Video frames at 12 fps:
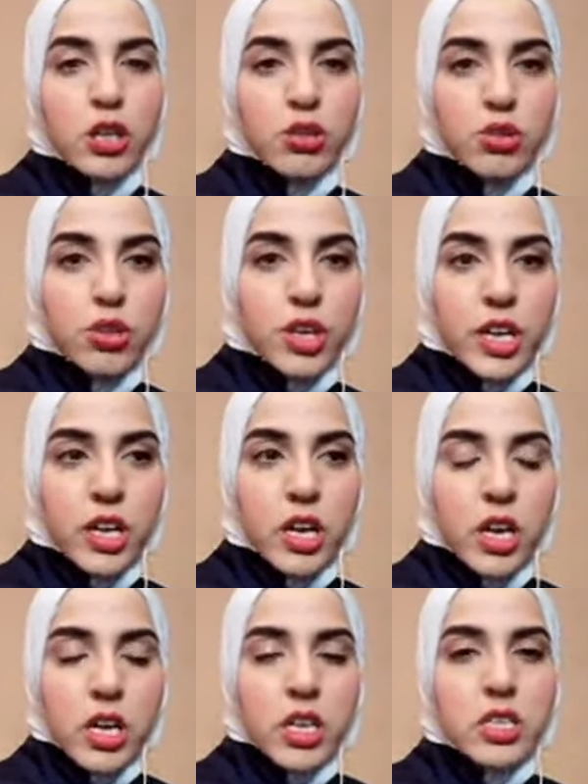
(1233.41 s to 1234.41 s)
to Dhuhr
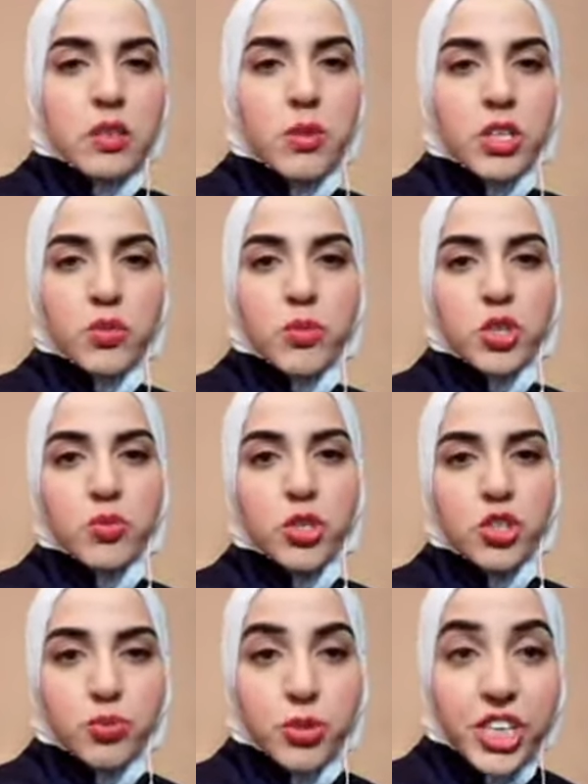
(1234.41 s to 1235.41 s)
is much much
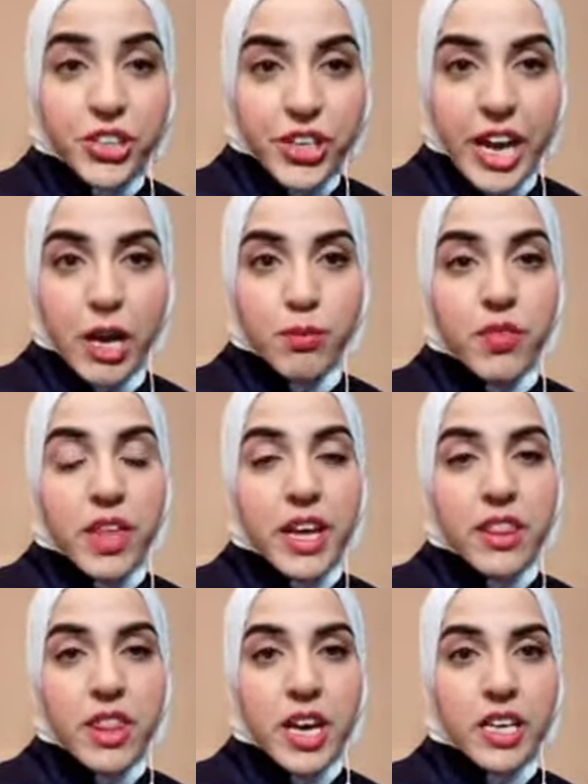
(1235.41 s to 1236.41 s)
much bigger gap
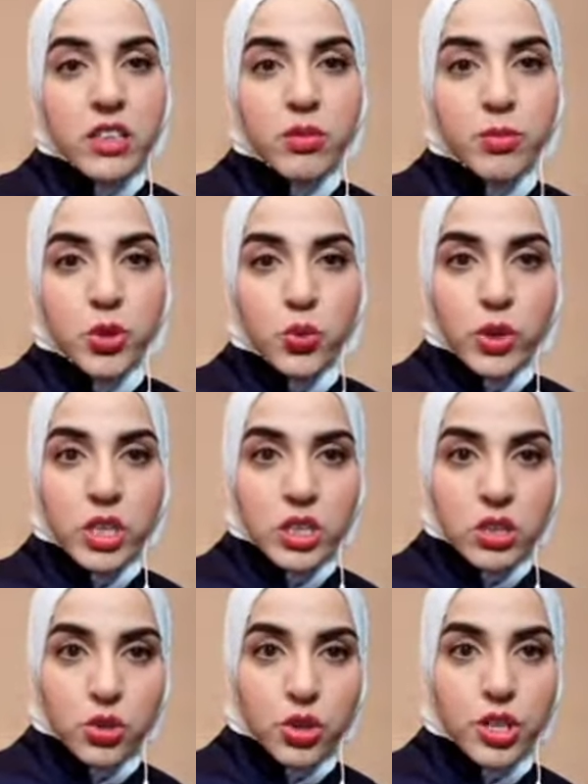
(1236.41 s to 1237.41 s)
than that
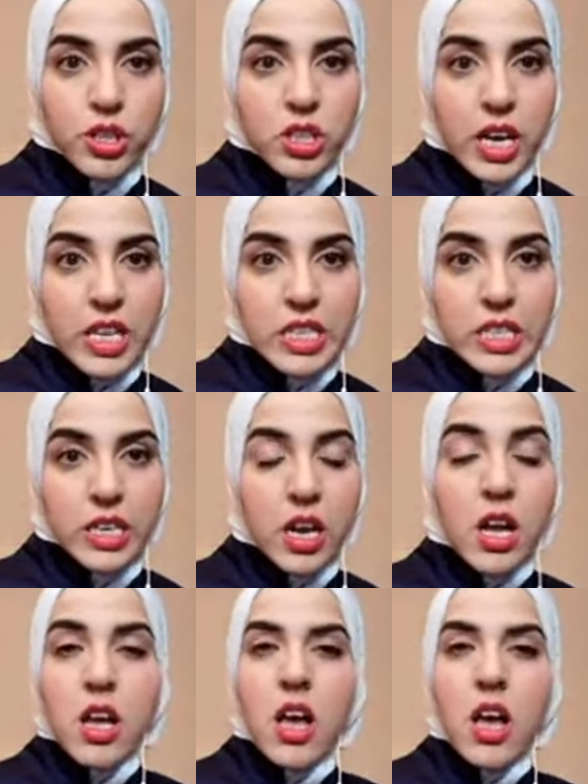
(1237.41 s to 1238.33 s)
between Dhuhr Tasir